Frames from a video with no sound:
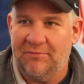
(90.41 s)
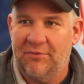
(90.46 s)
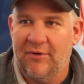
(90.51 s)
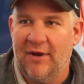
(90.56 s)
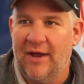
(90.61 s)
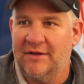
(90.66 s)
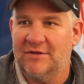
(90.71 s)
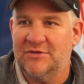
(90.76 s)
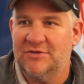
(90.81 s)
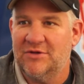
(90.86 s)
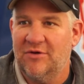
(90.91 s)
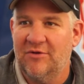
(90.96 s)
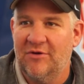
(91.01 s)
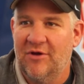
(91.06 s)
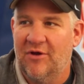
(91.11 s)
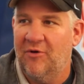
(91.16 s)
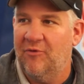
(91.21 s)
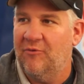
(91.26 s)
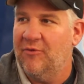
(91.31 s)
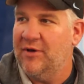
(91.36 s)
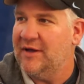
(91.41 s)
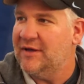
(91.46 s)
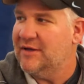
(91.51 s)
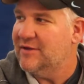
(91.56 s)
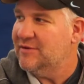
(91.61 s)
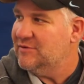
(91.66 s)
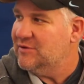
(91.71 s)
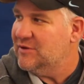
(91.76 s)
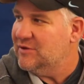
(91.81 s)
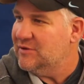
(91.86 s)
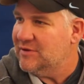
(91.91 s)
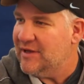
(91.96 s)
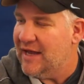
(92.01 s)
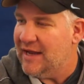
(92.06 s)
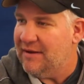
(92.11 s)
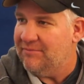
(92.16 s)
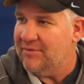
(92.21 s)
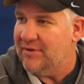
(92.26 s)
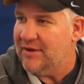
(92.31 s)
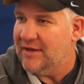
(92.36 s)
practiced on all week in the
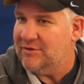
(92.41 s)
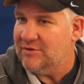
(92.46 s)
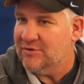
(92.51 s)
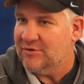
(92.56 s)
game plan.